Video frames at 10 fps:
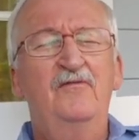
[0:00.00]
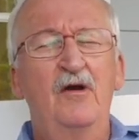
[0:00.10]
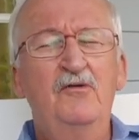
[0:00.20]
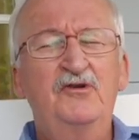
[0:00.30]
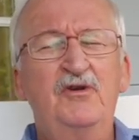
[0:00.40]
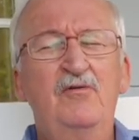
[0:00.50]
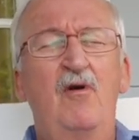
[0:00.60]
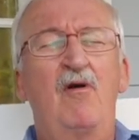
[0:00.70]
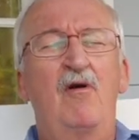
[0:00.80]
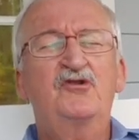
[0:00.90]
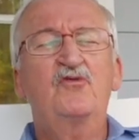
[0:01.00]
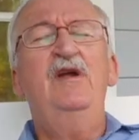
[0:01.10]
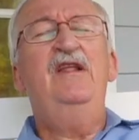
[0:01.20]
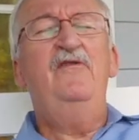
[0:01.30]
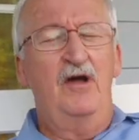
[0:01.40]
those who are
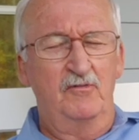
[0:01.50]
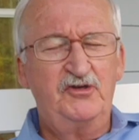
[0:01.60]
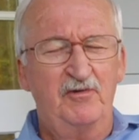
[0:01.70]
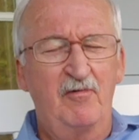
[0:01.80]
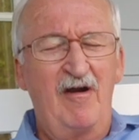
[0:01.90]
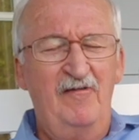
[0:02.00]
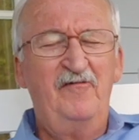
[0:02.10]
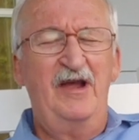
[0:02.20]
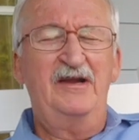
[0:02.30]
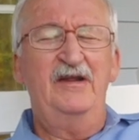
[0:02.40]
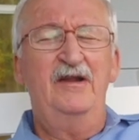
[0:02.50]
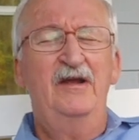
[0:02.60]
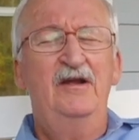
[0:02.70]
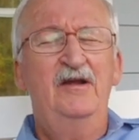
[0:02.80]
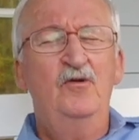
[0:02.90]
treating those who are infected.
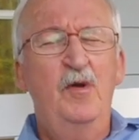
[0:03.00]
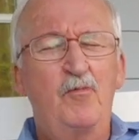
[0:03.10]
We